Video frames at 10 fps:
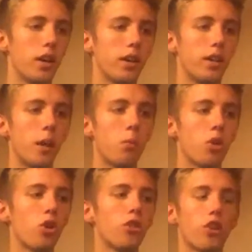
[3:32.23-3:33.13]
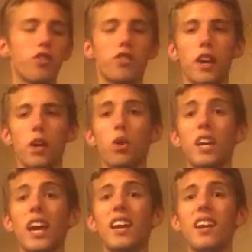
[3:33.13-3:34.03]
Neighborhoods are
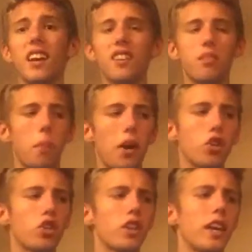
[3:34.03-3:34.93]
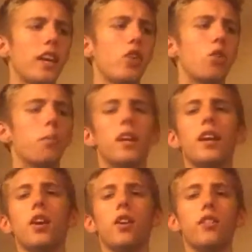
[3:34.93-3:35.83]
segregated, especially in urban
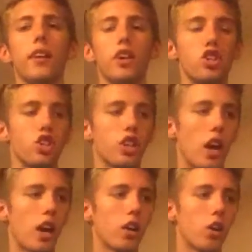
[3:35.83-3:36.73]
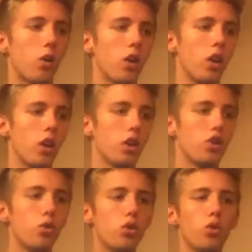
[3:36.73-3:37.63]
areas like Chicago,
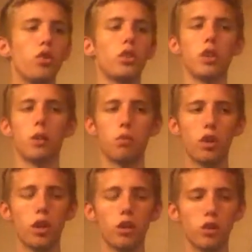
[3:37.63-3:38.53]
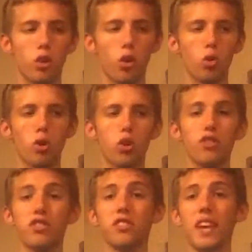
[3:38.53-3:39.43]
due to deliberate local,
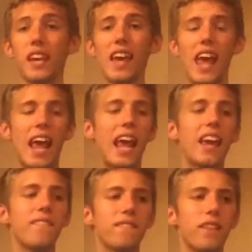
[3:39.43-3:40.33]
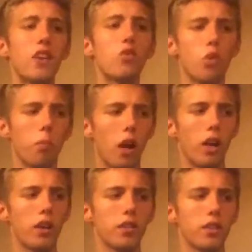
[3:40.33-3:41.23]
state, and federal
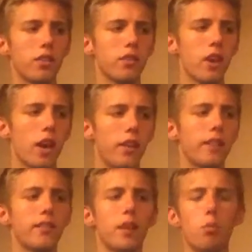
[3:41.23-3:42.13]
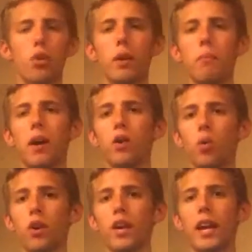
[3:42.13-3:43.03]
policies that separate
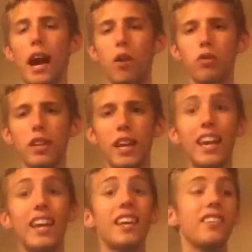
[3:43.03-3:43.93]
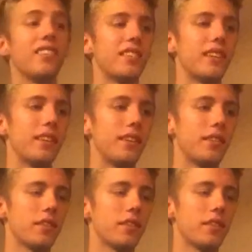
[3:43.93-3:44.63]
minority housing in cities.